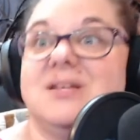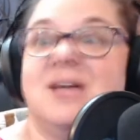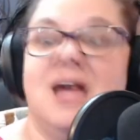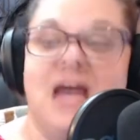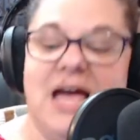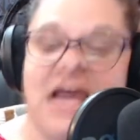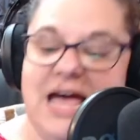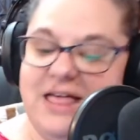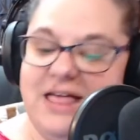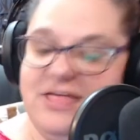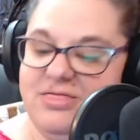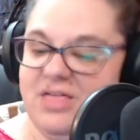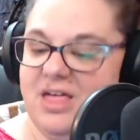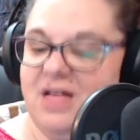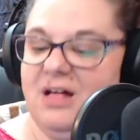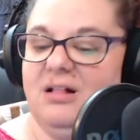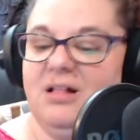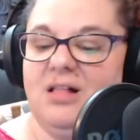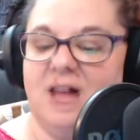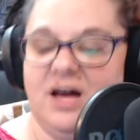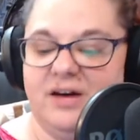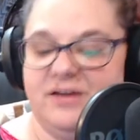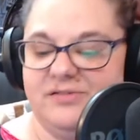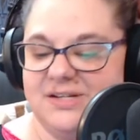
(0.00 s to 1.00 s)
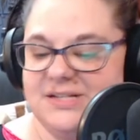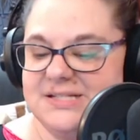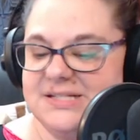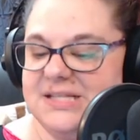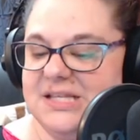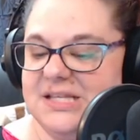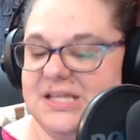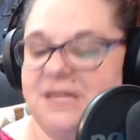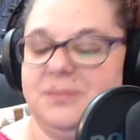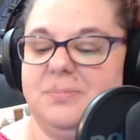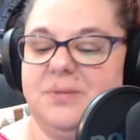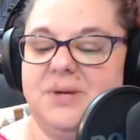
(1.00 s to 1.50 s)
and they'll
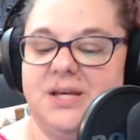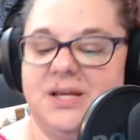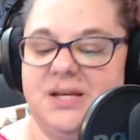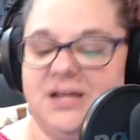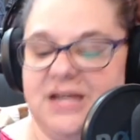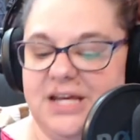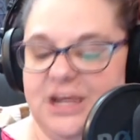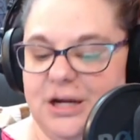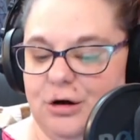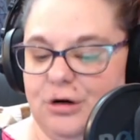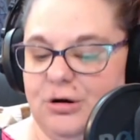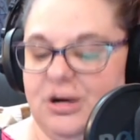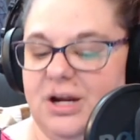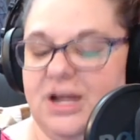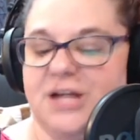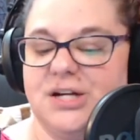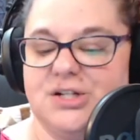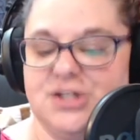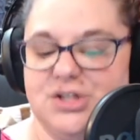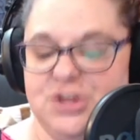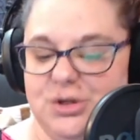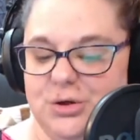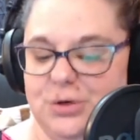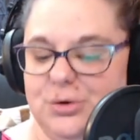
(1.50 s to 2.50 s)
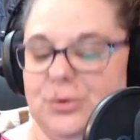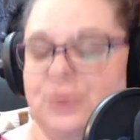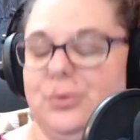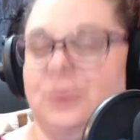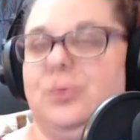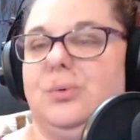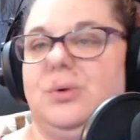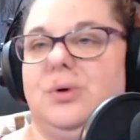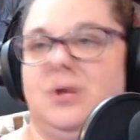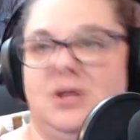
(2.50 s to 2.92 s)
obviously be adhering to